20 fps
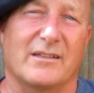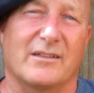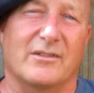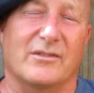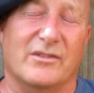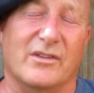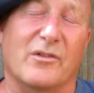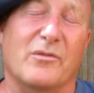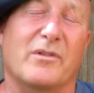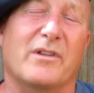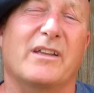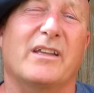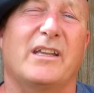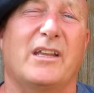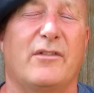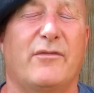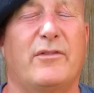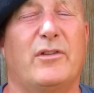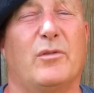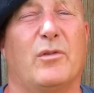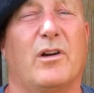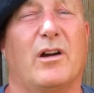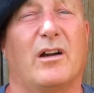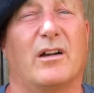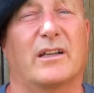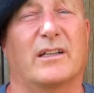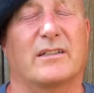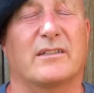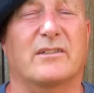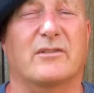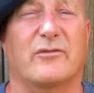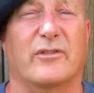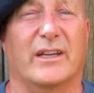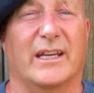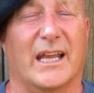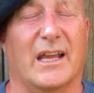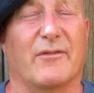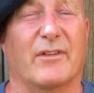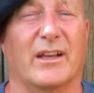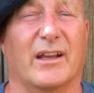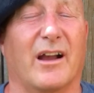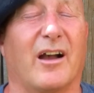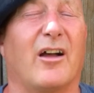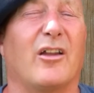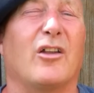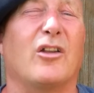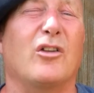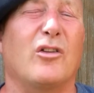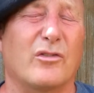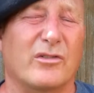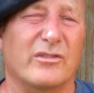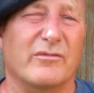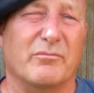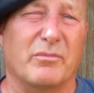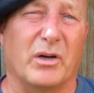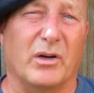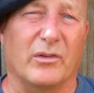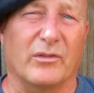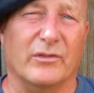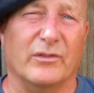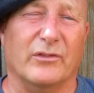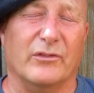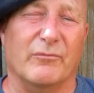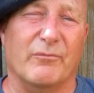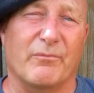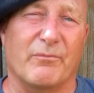So if you are considering having a lot of pots